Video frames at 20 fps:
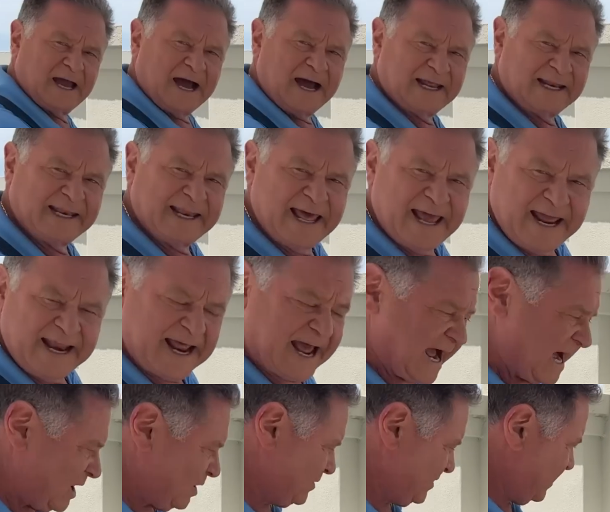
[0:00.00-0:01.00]
I laid
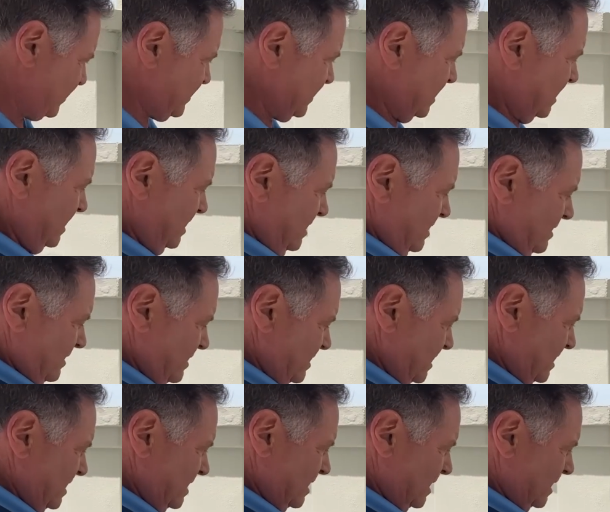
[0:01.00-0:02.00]
out the
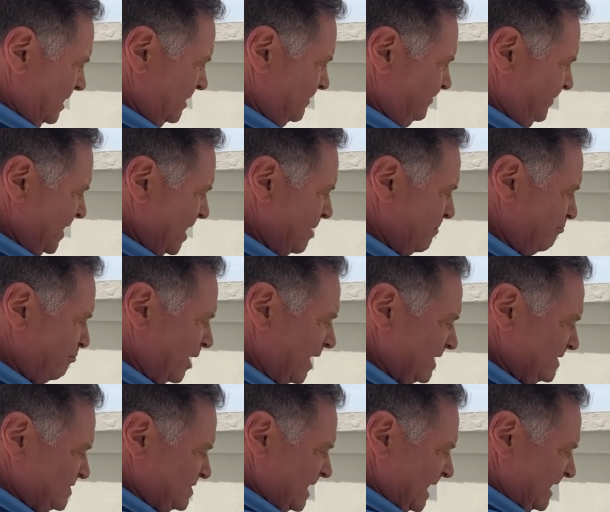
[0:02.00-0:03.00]

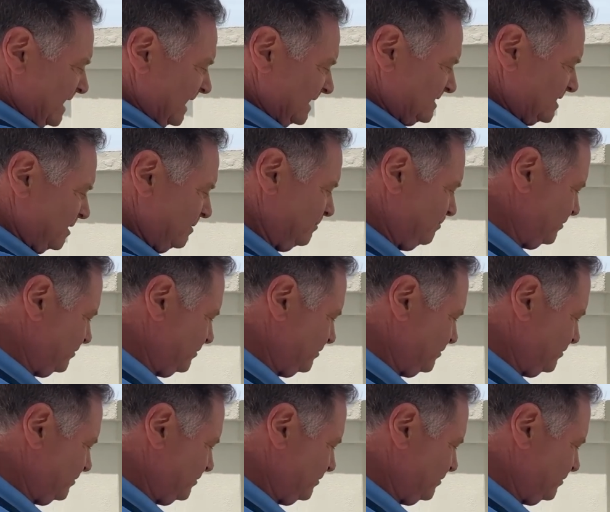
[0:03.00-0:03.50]
buns. I got the